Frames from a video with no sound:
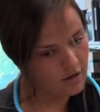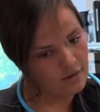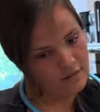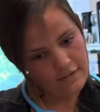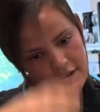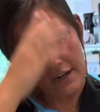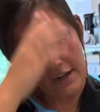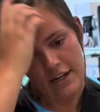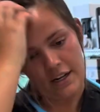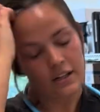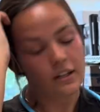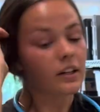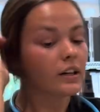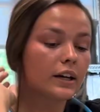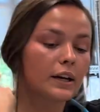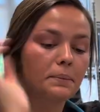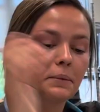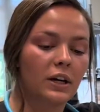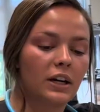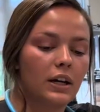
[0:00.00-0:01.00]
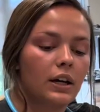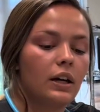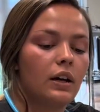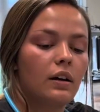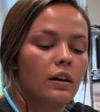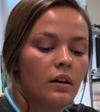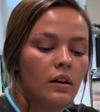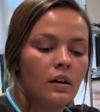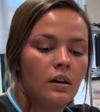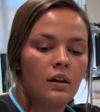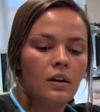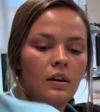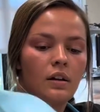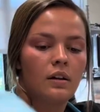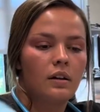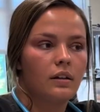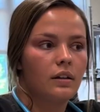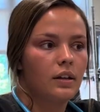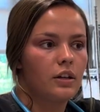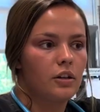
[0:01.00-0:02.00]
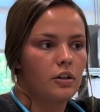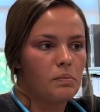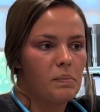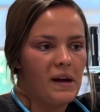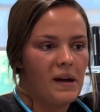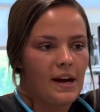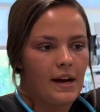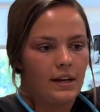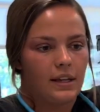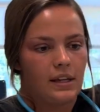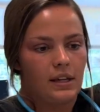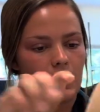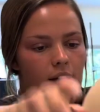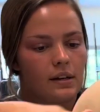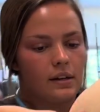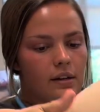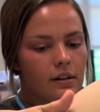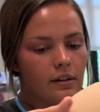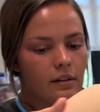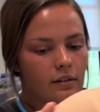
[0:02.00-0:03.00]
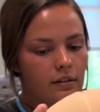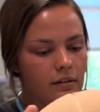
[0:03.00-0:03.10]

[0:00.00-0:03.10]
All right, good. I'm gonna lean you back here